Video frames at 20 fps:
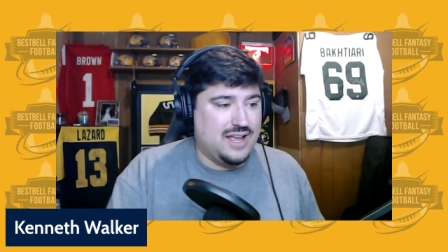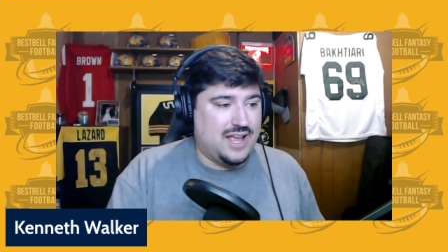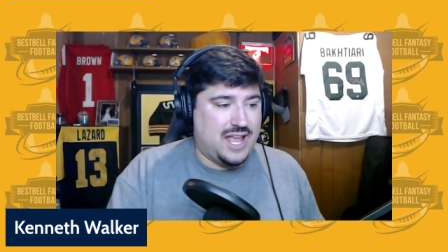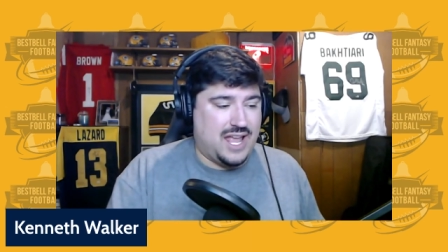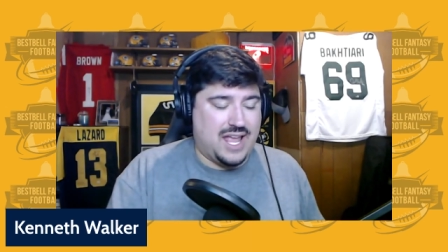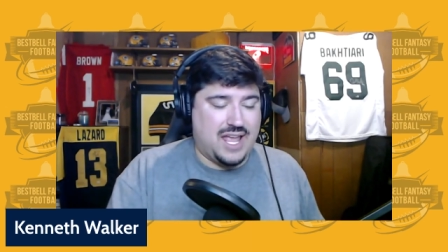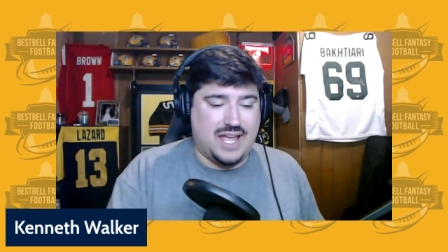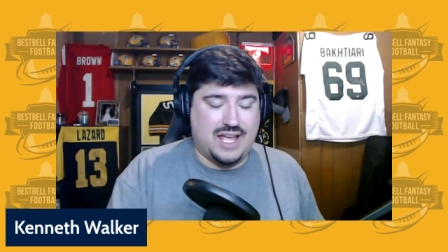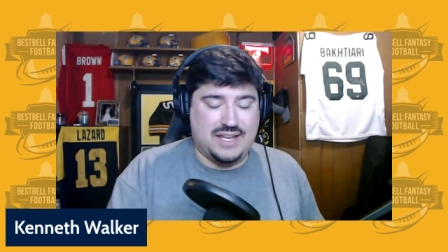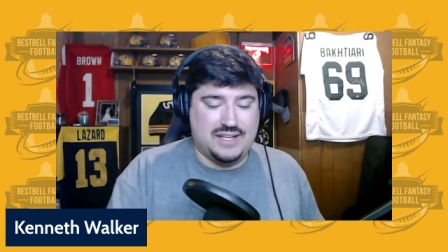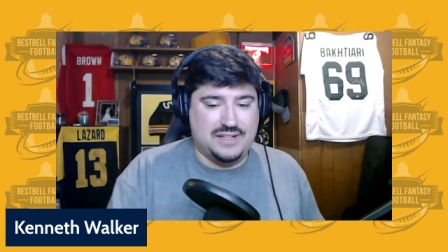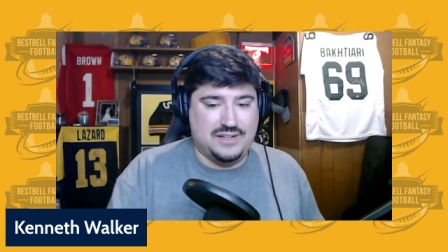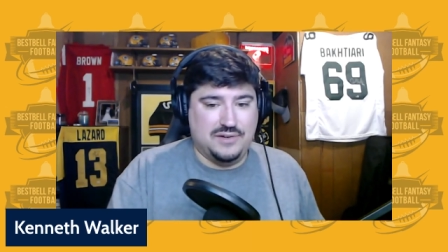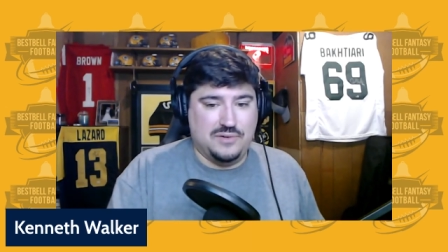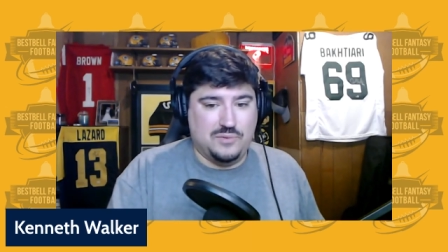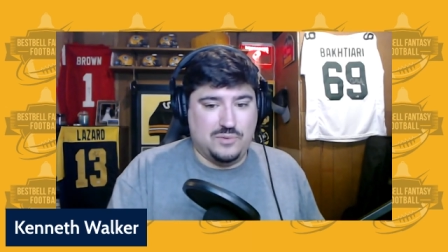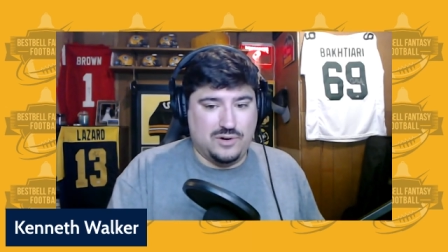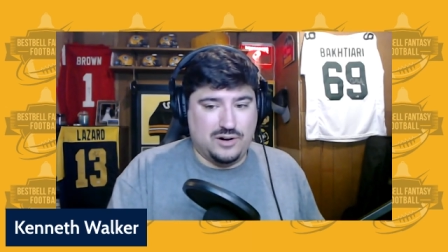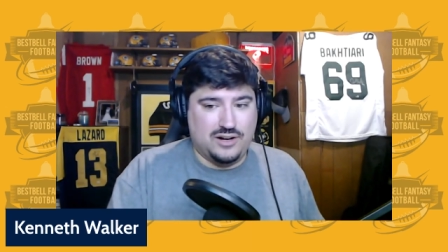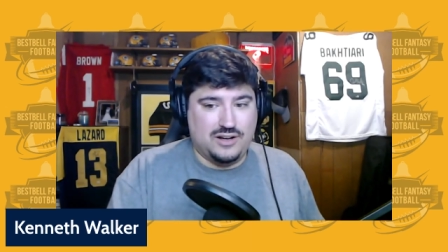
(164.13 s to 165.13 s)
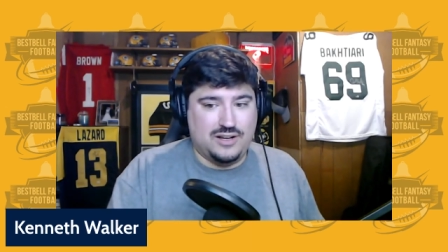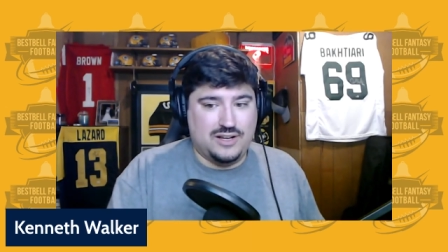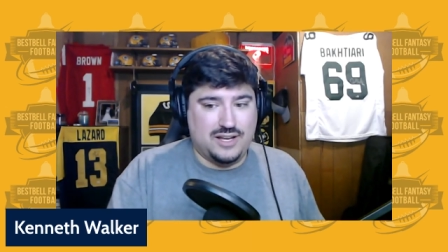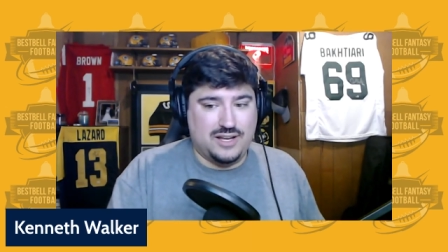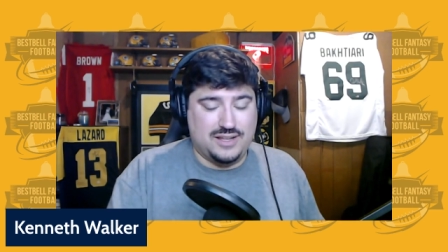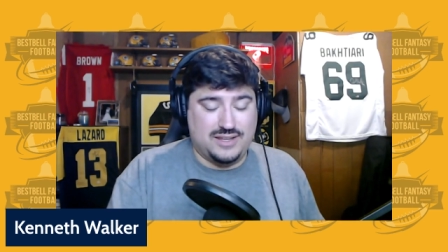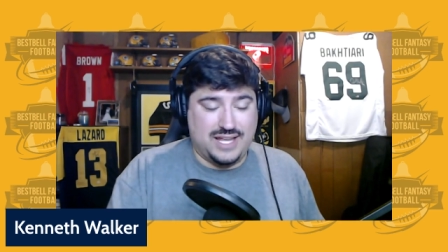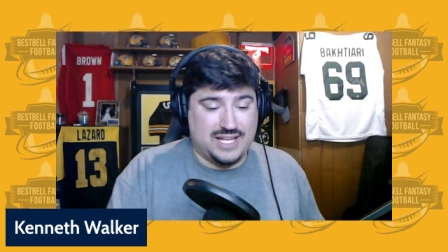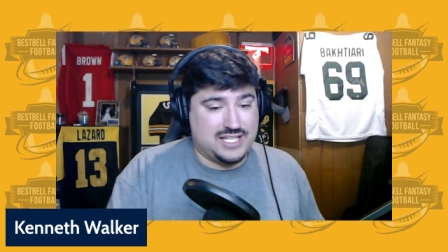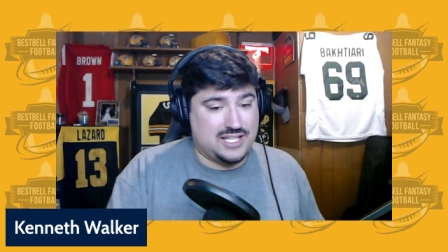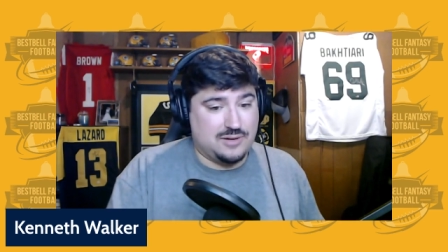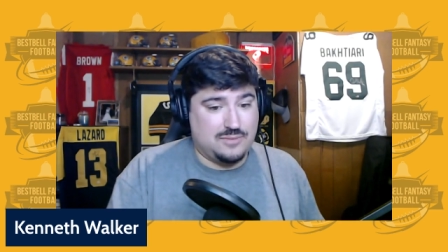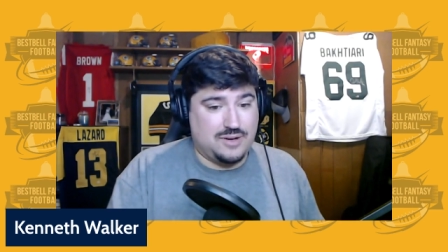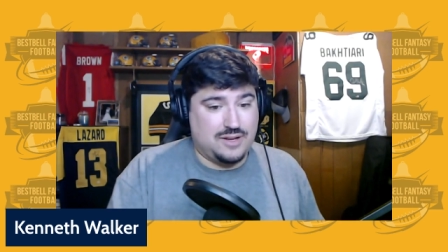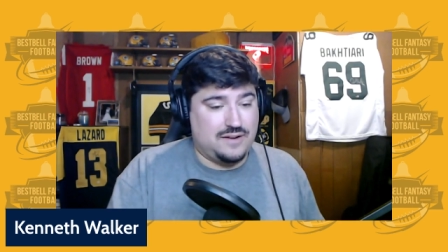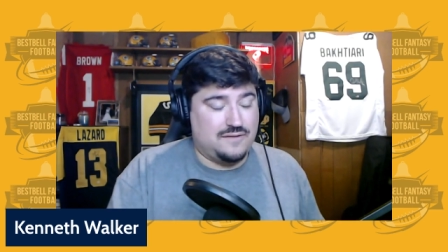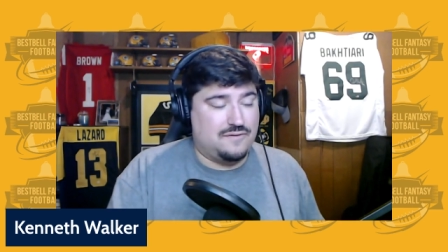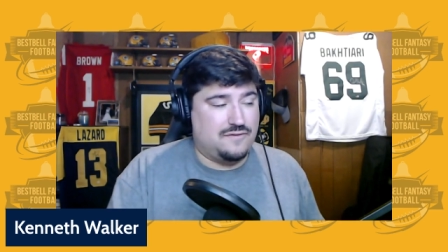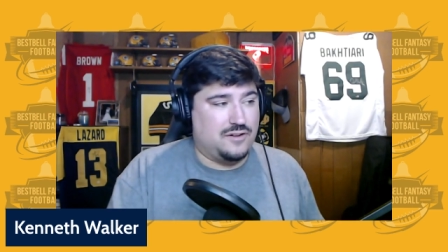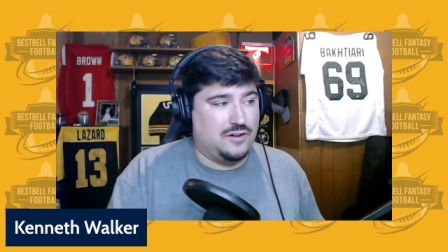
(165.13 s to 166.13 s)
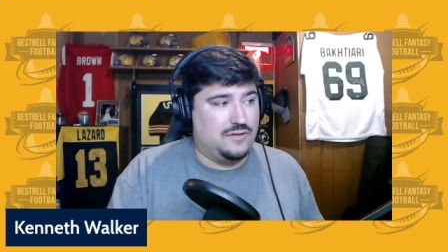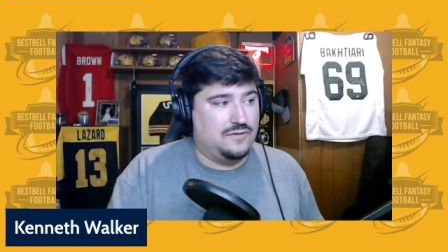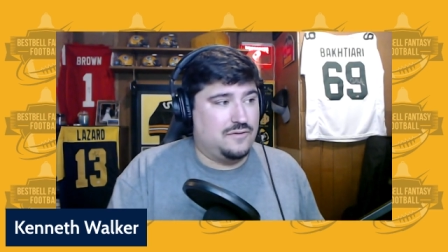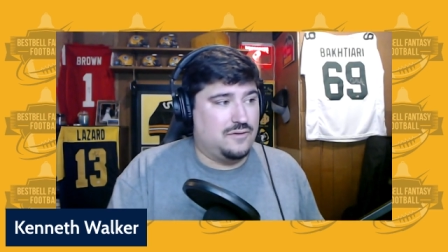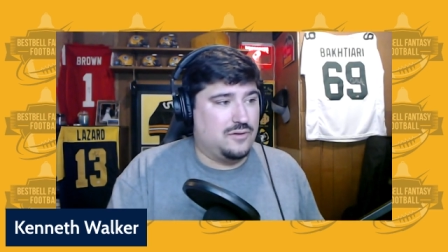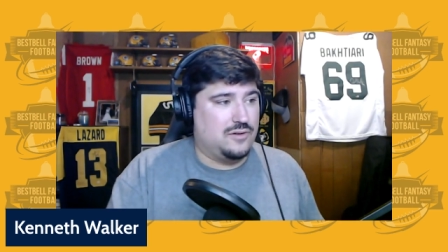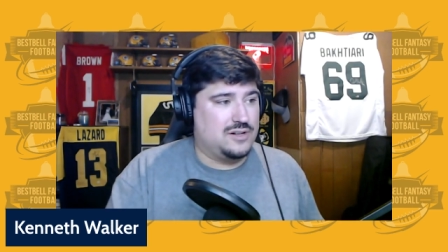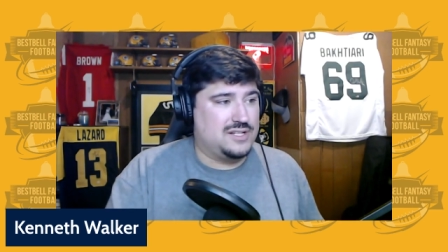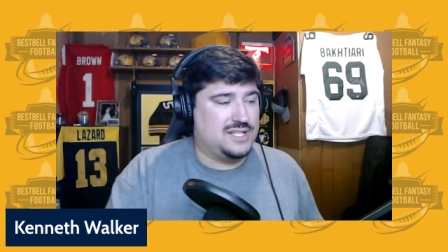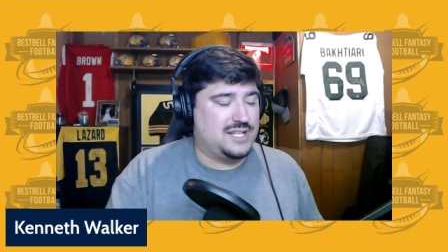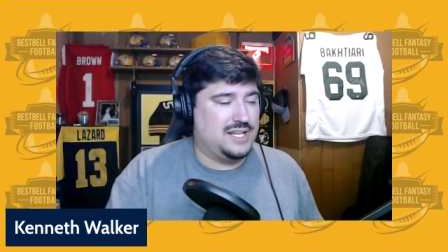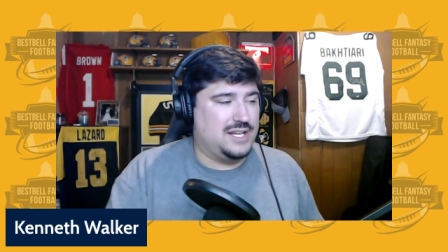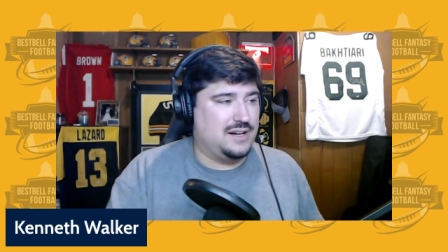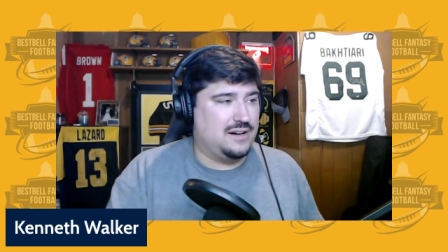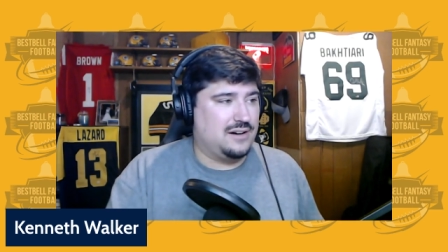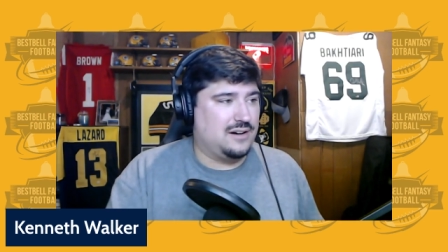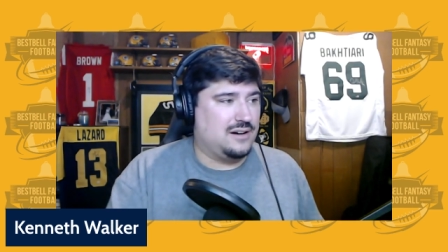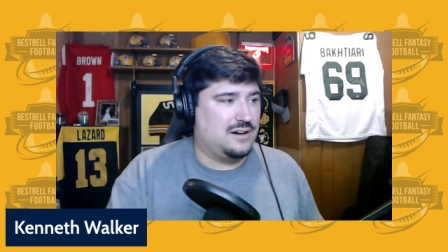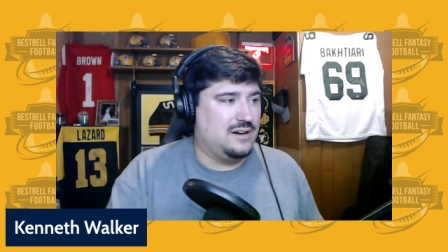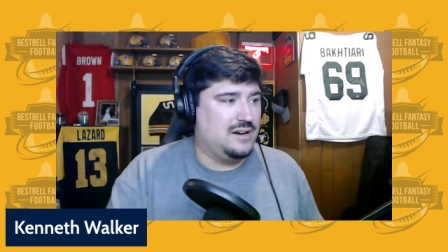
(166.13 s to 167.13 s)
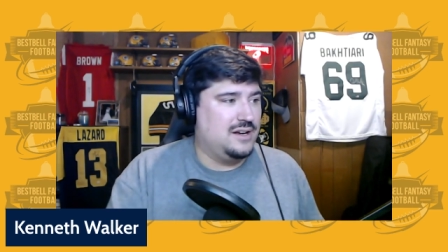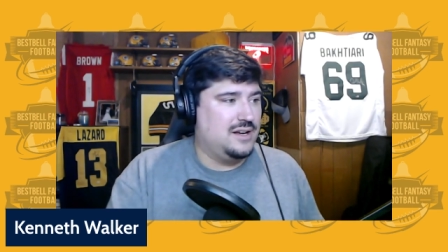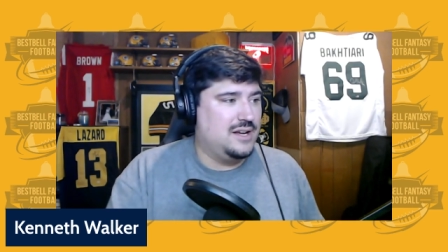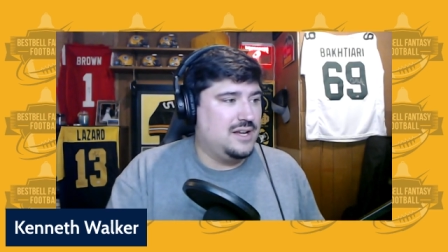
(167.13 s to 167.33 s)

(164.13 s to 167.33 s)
And we're good. That's going to be in full force here